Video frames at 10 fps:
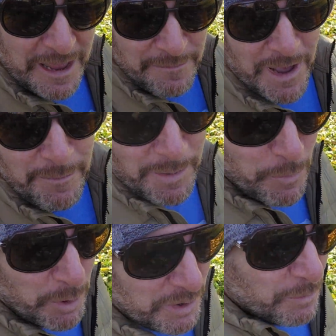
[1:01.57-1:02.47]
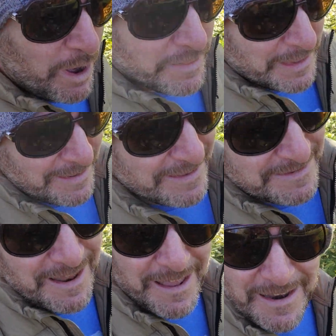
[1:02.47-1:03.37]
of hit me on my morning walk that
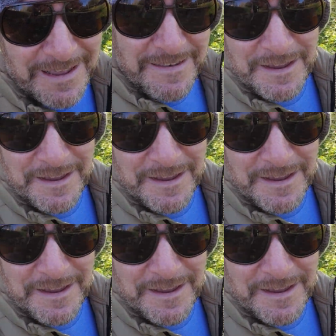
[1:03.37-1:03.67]
that's not a